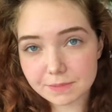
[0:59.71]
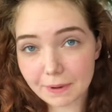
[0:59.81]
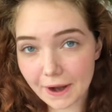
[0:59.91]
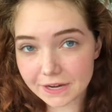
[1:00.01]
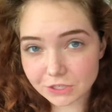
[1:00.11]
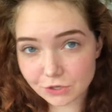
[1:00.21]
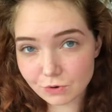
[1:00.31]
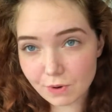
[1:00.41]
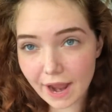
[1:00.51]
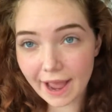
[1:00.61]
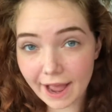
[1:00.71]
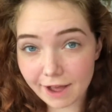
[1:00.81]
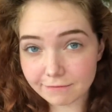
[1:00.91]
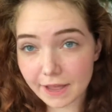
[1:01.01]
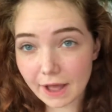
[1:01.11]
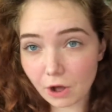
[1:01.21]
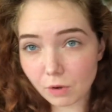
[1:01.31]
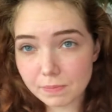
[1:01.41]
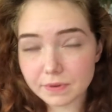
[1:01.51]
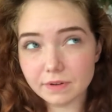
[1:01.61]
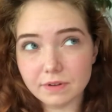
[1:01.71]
but I do have help